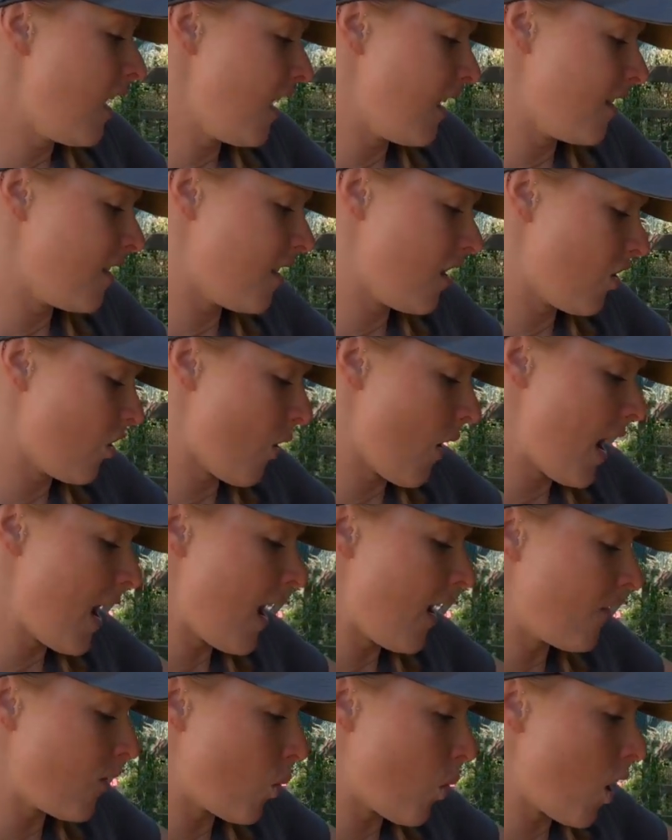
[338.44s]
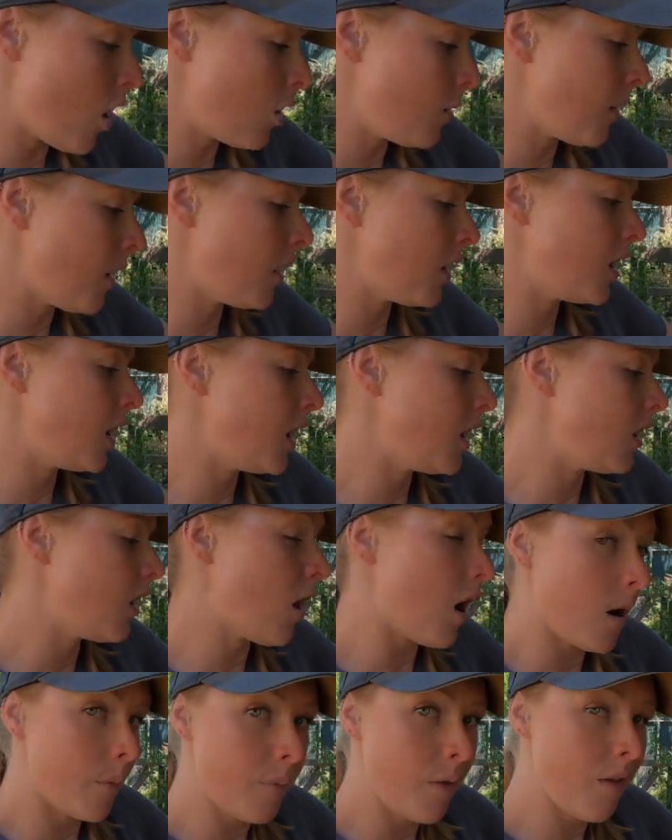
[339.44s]
is, so I have a watermelon here,
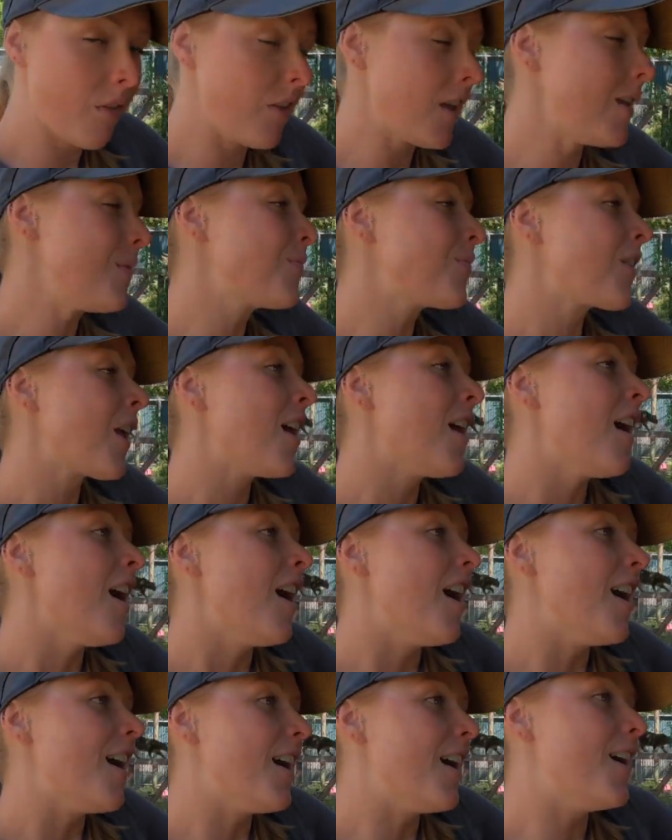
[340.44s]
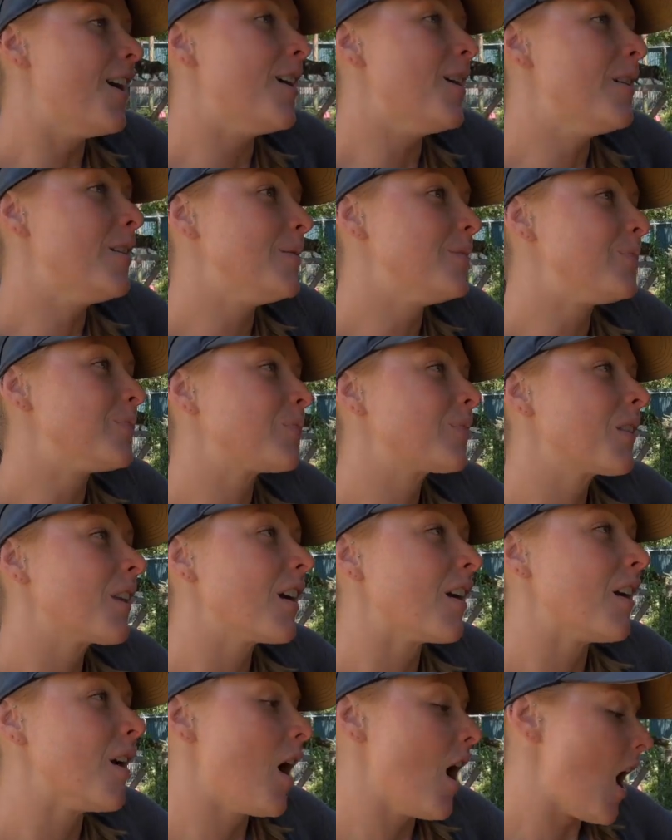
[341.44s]
obviously.
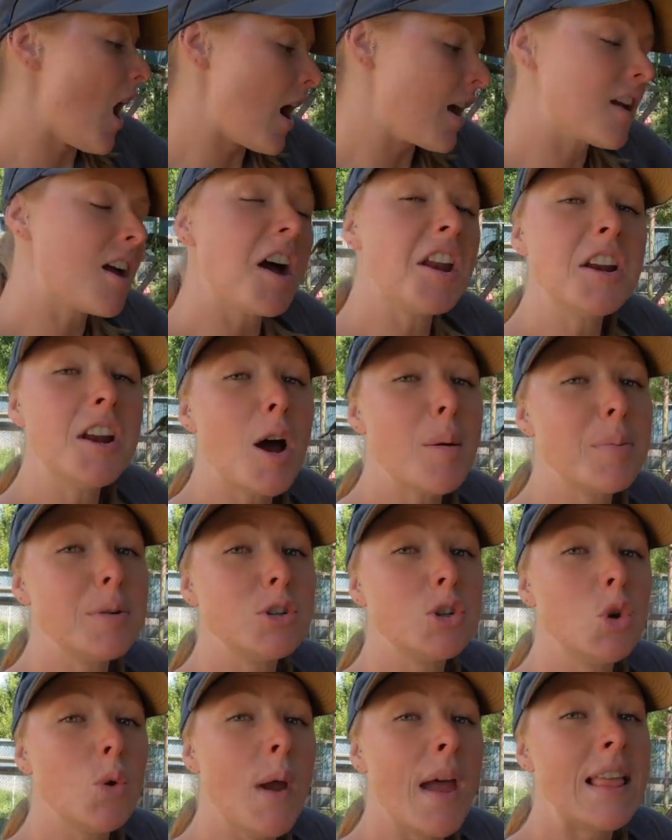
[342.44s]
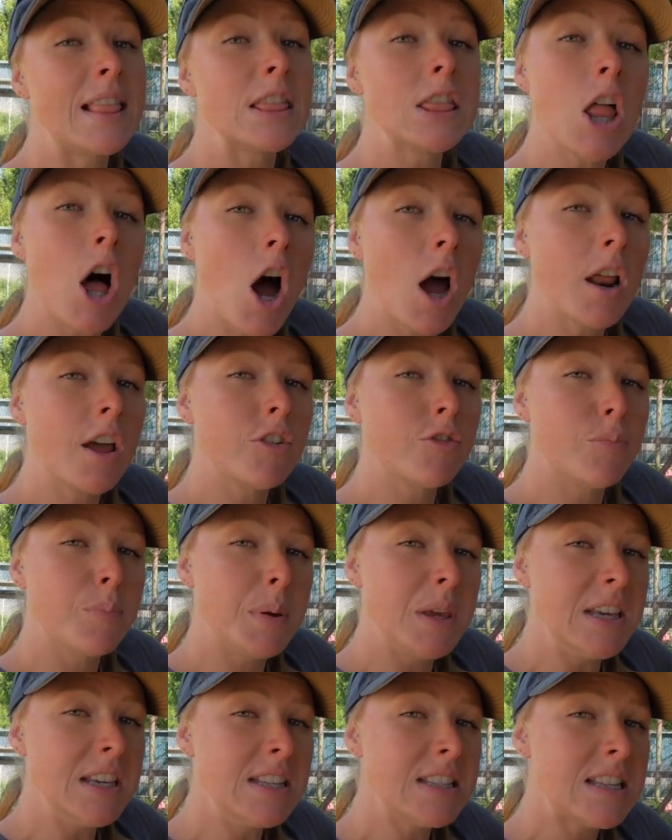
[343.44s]
I cut it up into a lot of
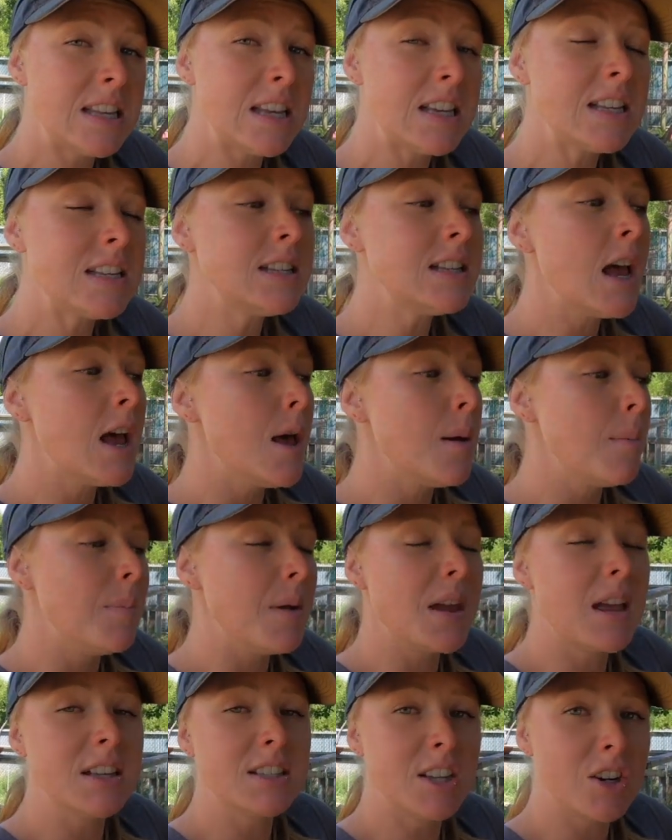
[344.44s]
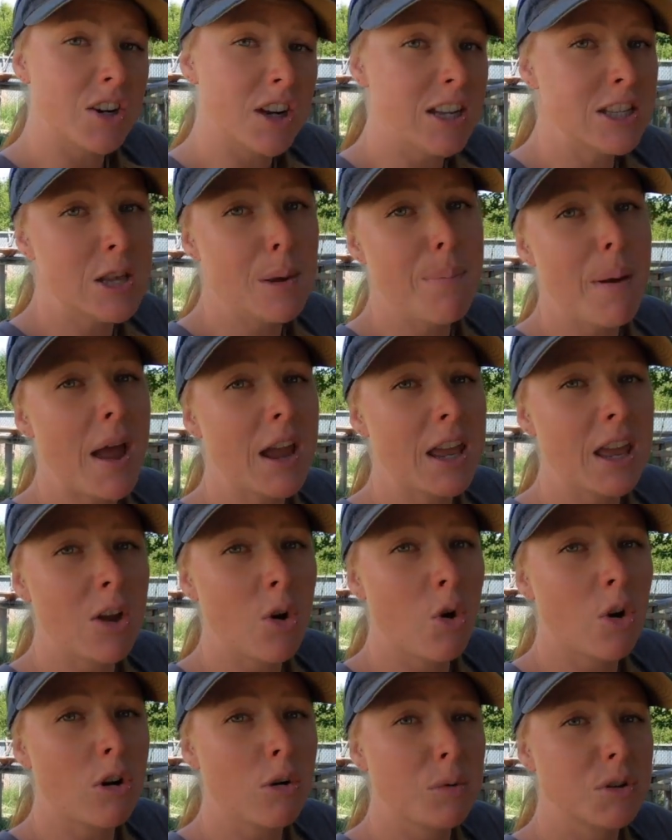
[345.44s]
pieces because there is a
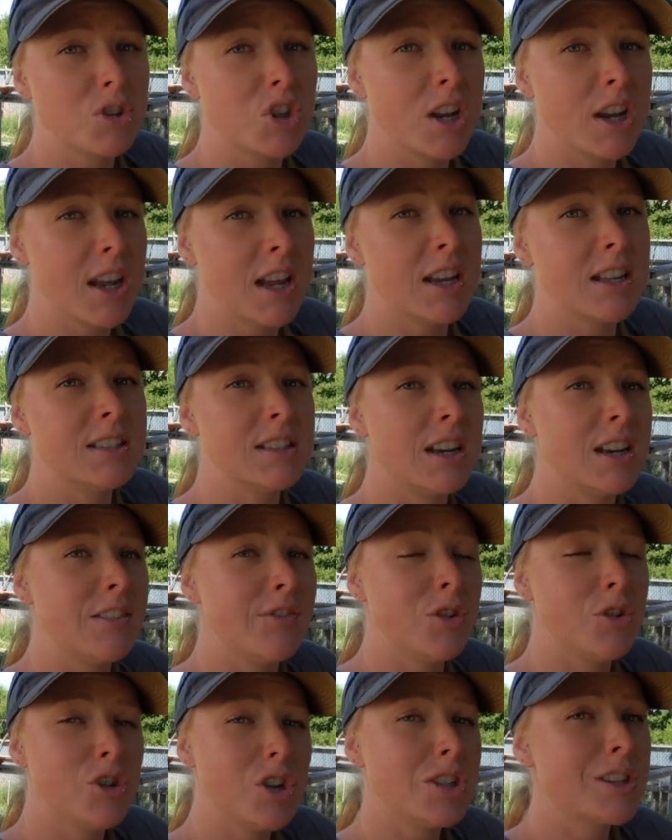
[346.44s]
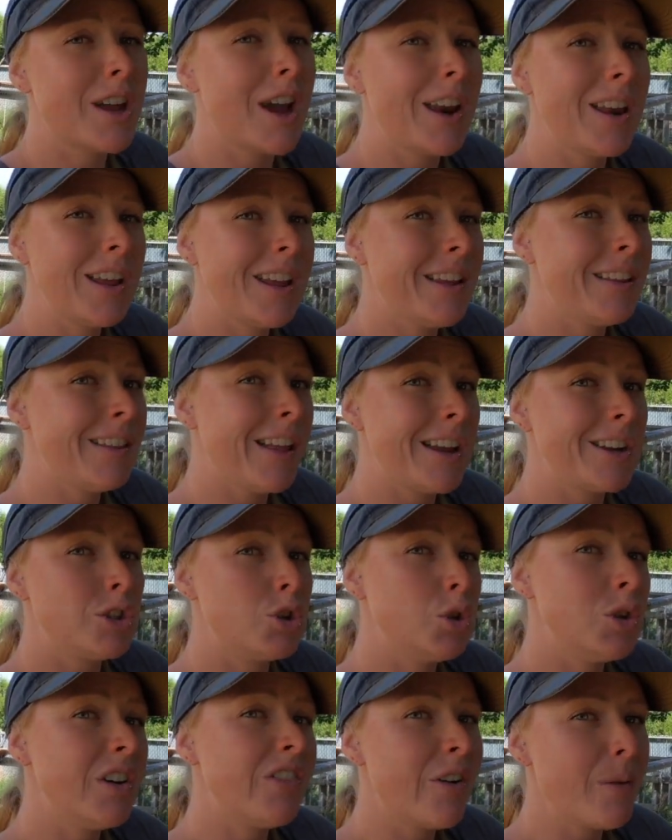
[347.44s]
pecking order with chickens, and if you just cut it in like
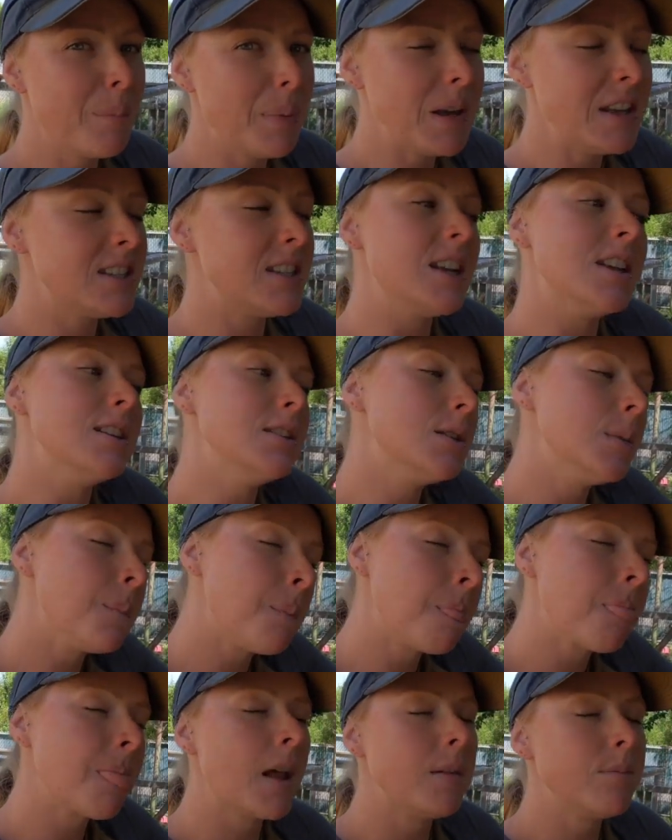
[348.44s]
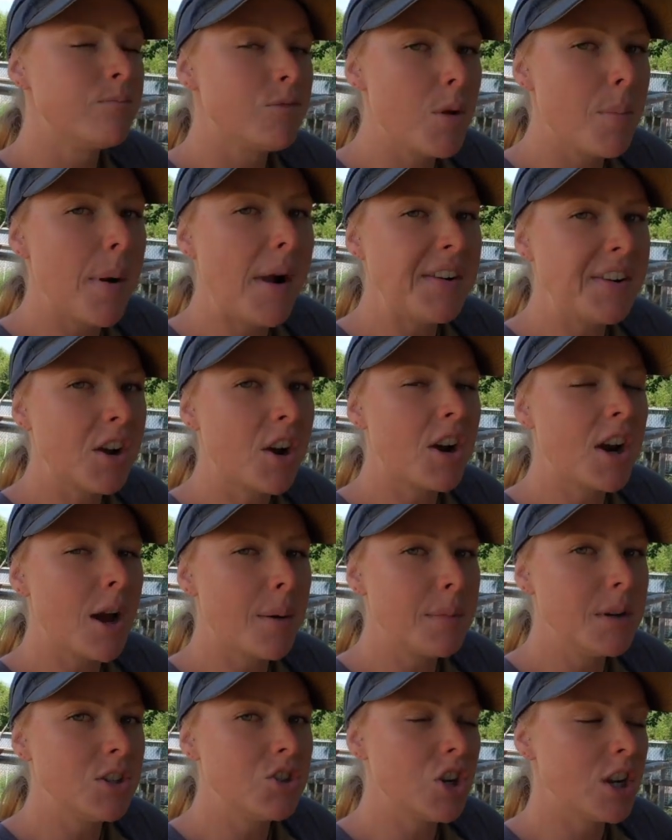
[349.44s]
2 different pieces, depending on how
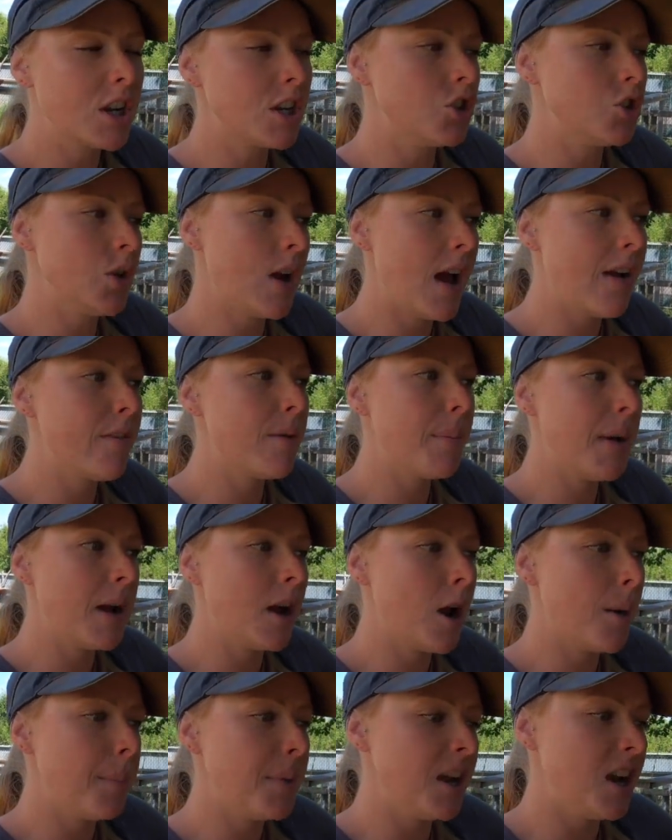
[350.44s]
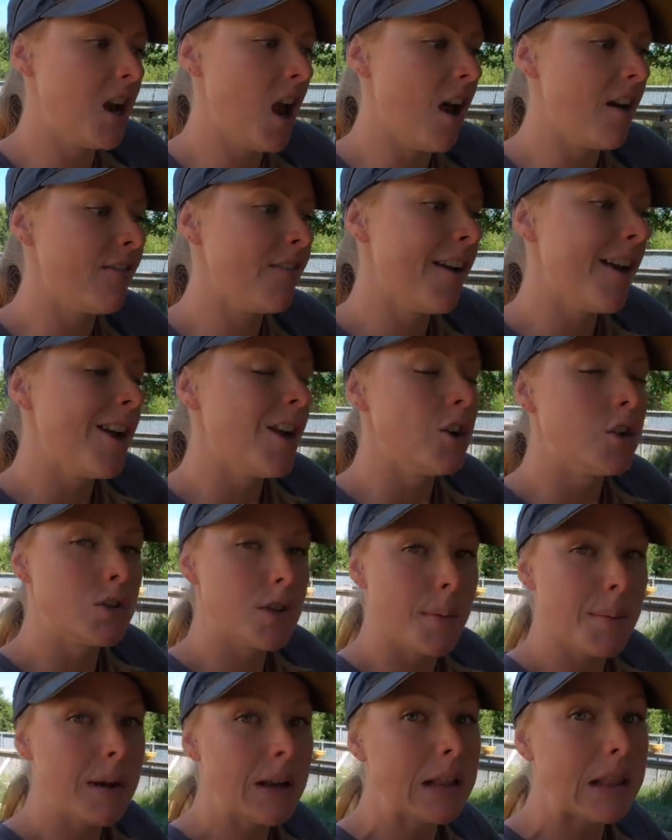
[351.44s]
many chickens you have, it might not be enough.
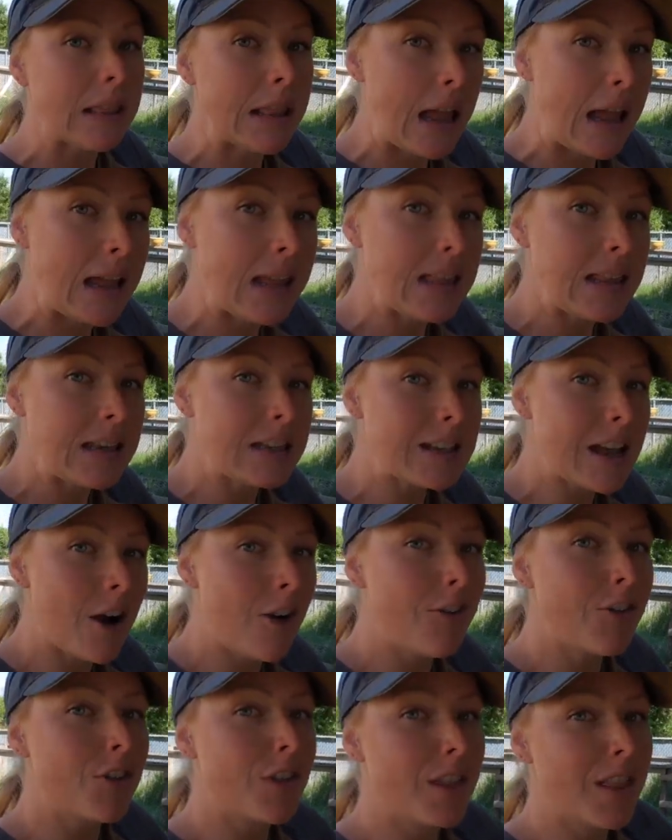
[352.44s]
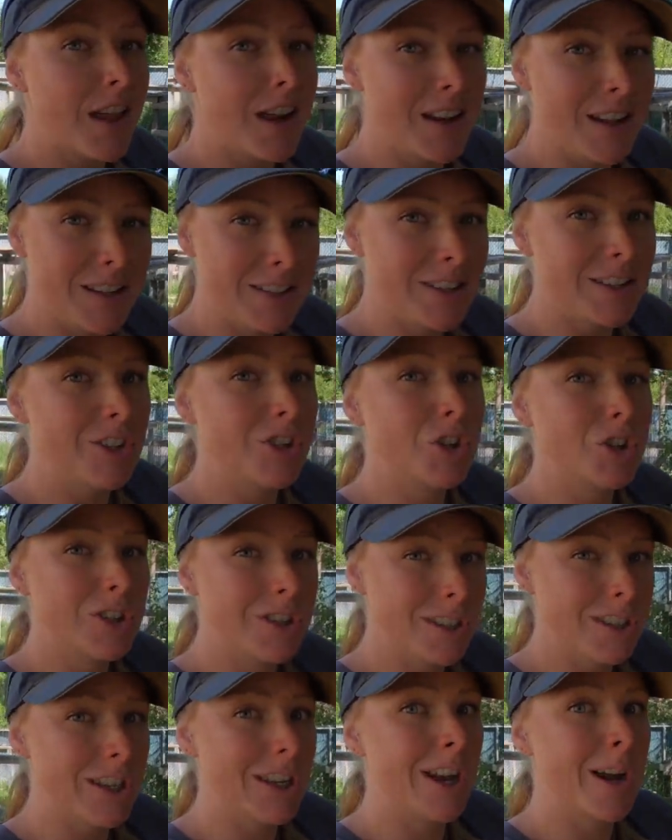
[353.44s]
So I'm gonna lay these out for the ladies and you'll
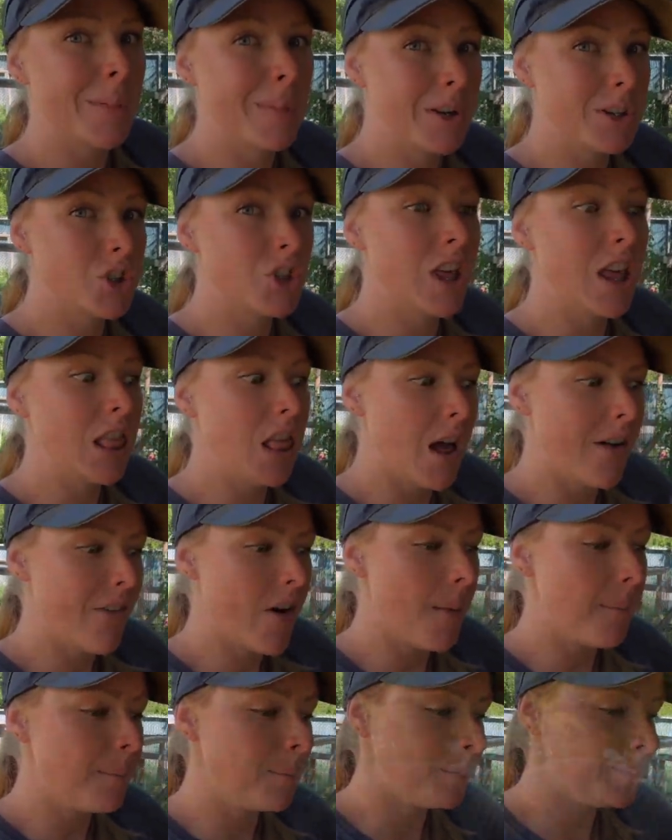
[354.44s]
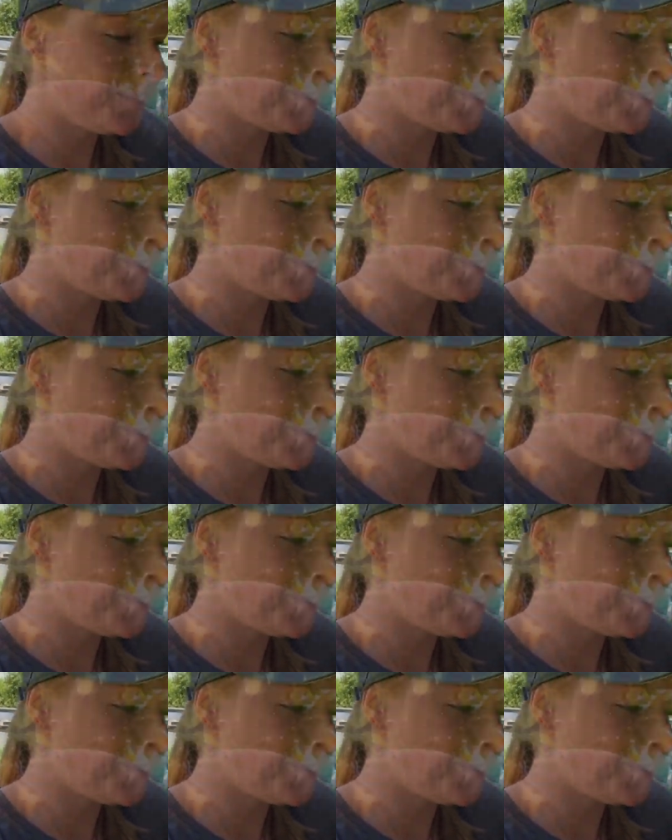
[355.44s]
see how much they love them.